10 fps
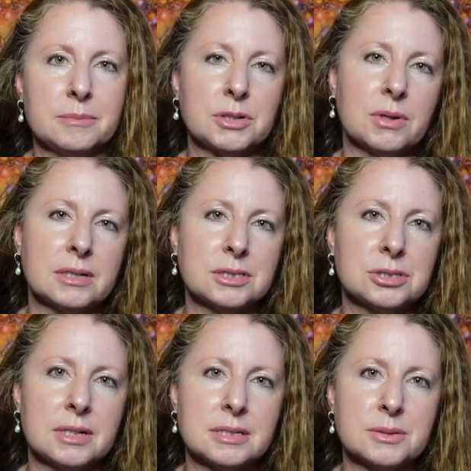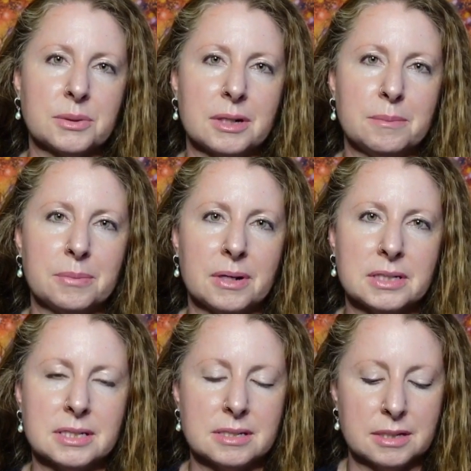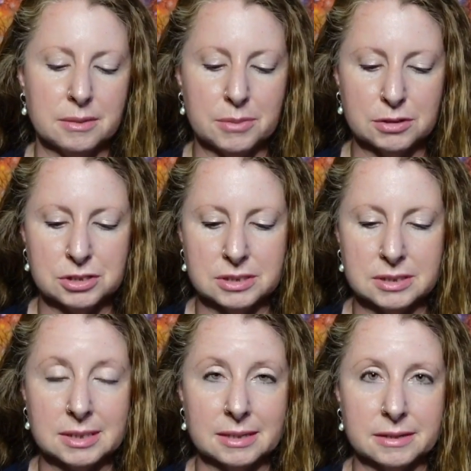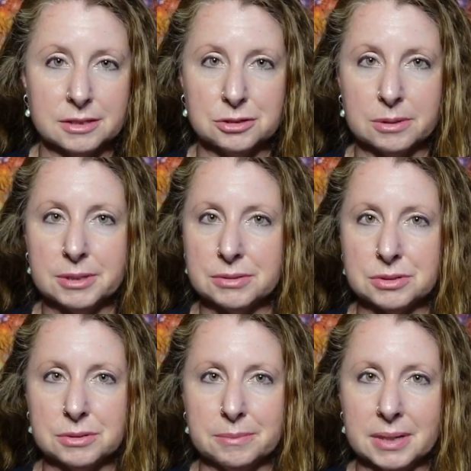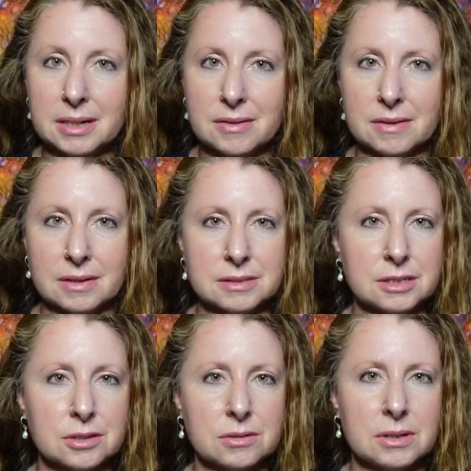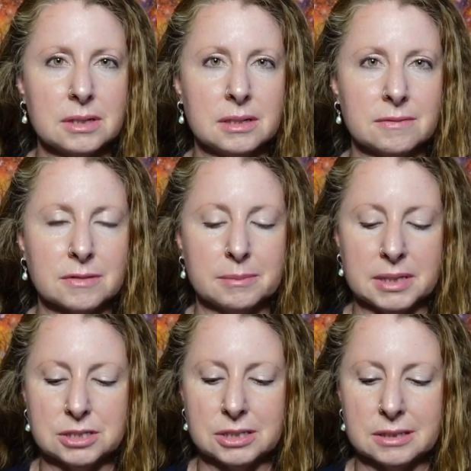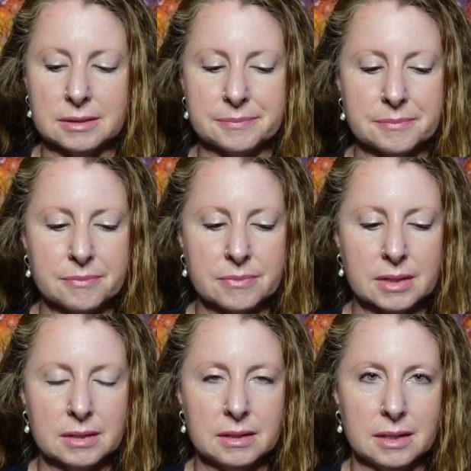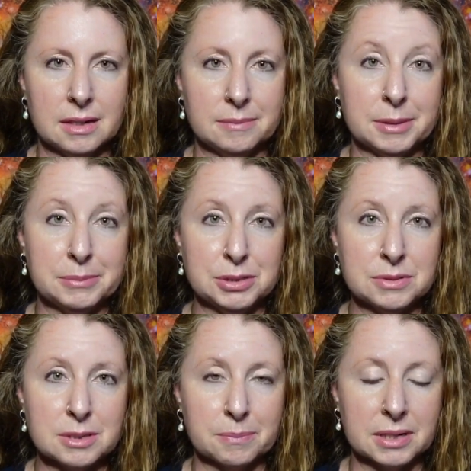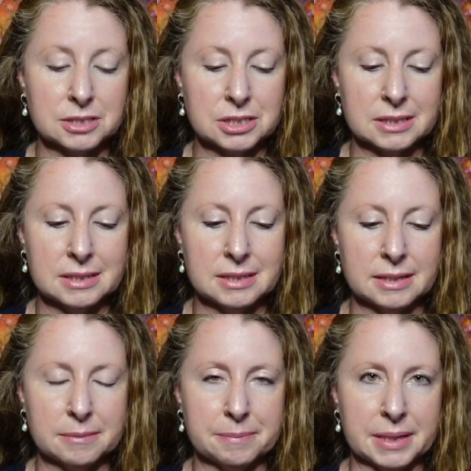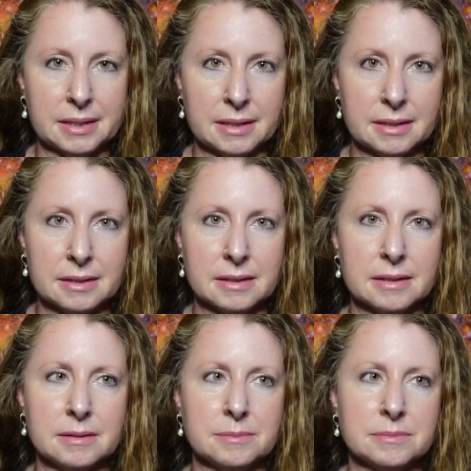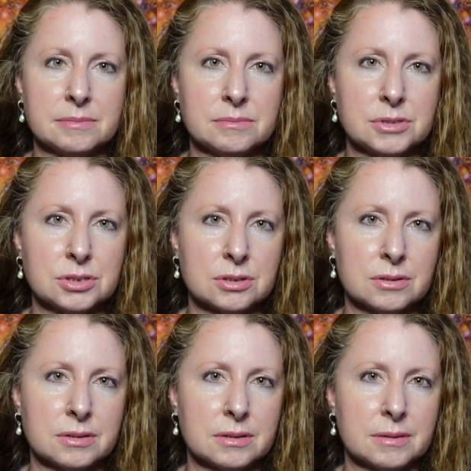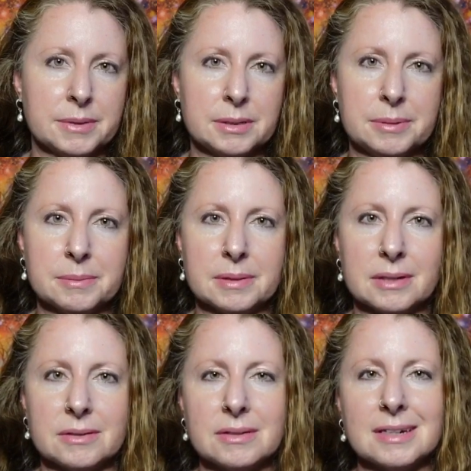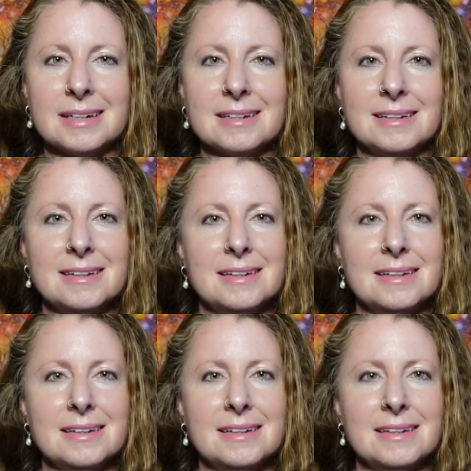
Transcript: Chronic stress or unprocessed emotions can contribute to many things, including inflammation, immune suppression, and pain. And I am sure that there are many people out there that can